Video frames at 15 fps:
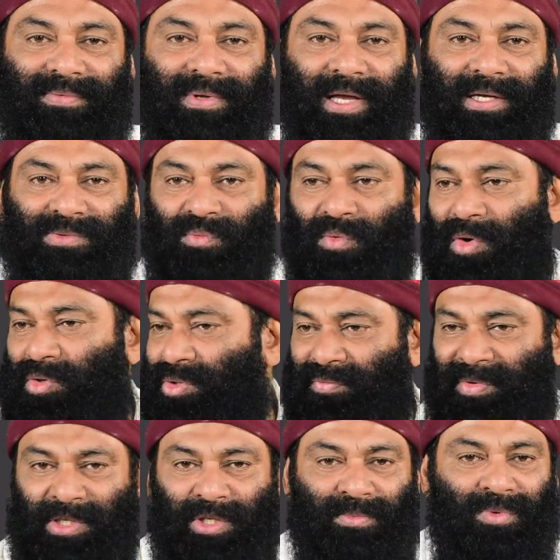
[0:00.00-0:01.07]
As
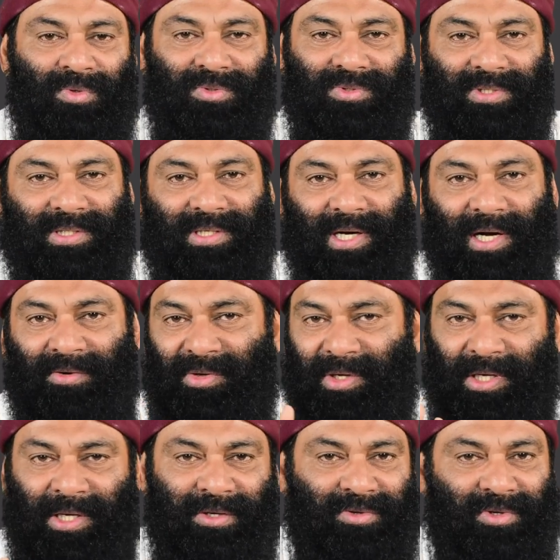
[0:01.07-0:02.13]
whatever you move to the crowd,
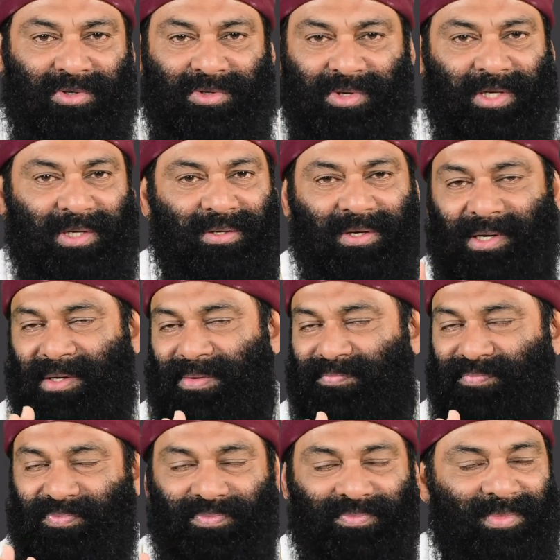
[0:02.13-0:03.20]
you eat or drink,
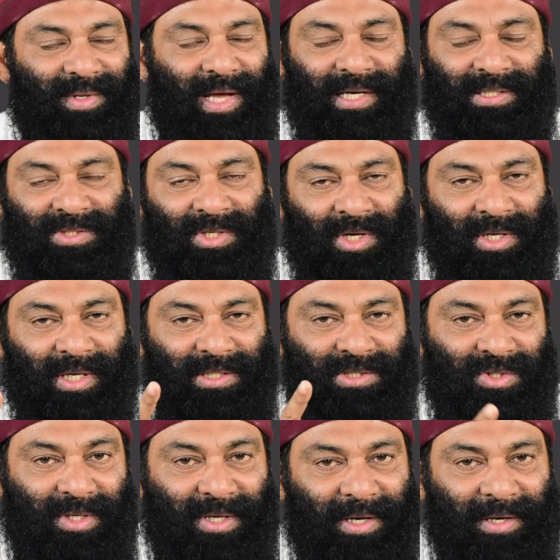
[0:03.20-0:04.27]
as long
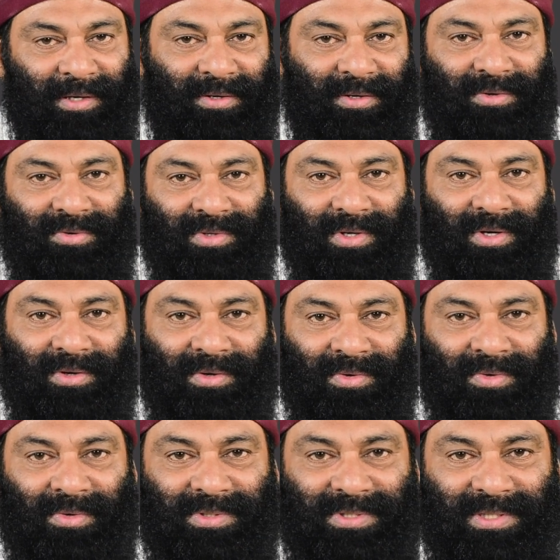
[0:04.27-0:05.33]
as you're connected to the
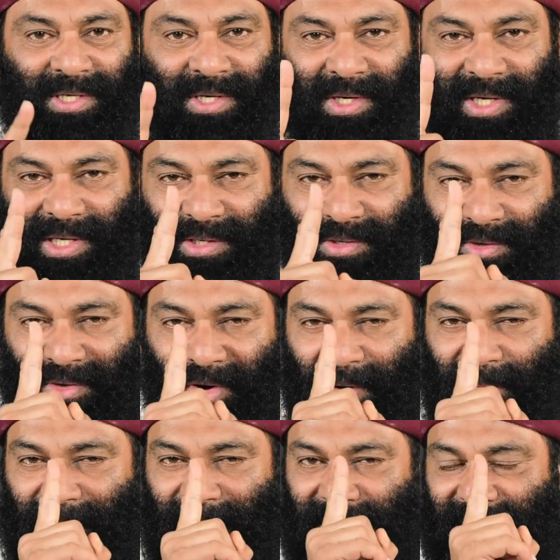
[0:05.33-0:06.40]
roots,
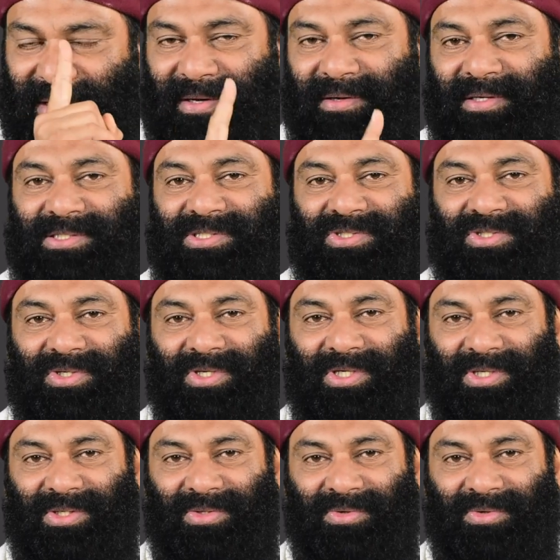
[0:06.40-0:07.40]
nobody can destroy you.